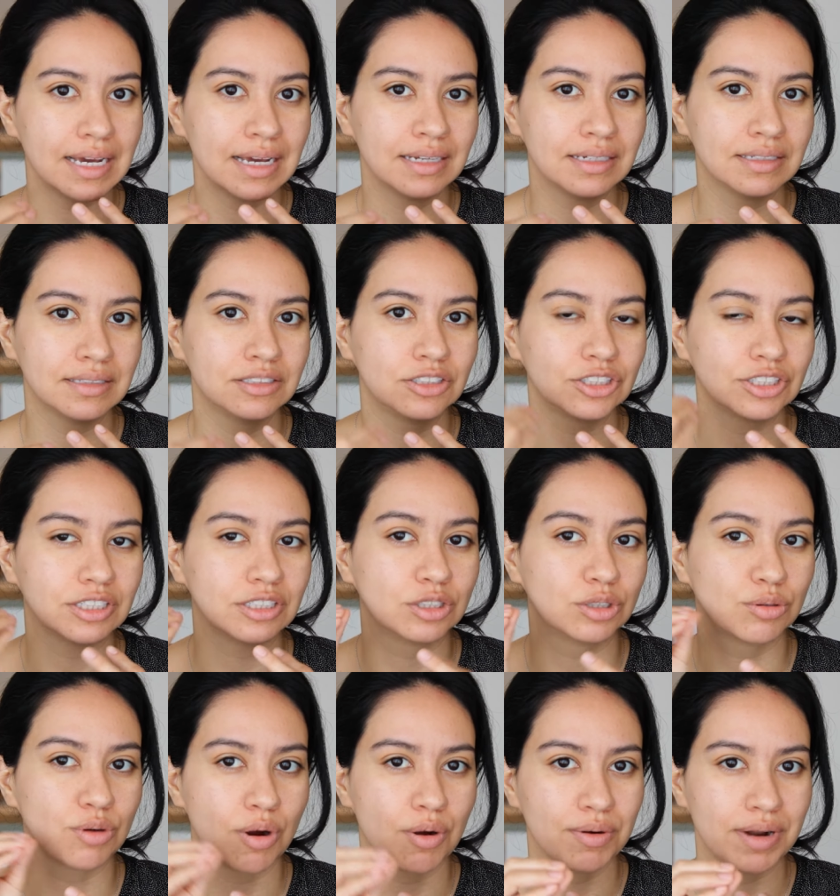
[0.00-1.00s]
edge is
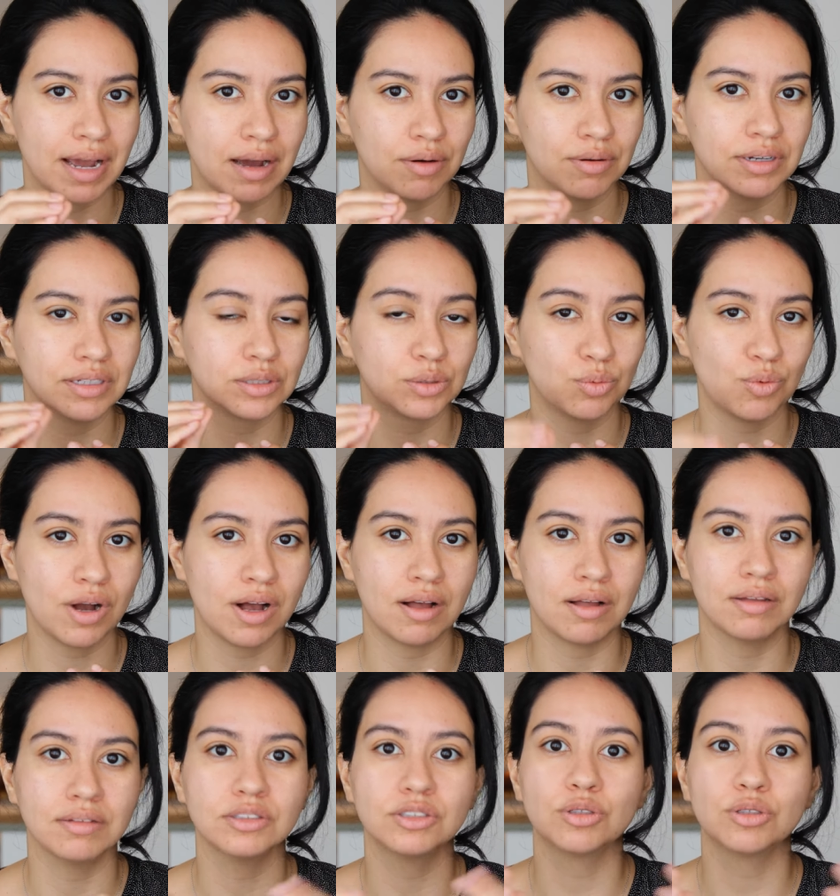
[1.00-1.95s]
grown out as well.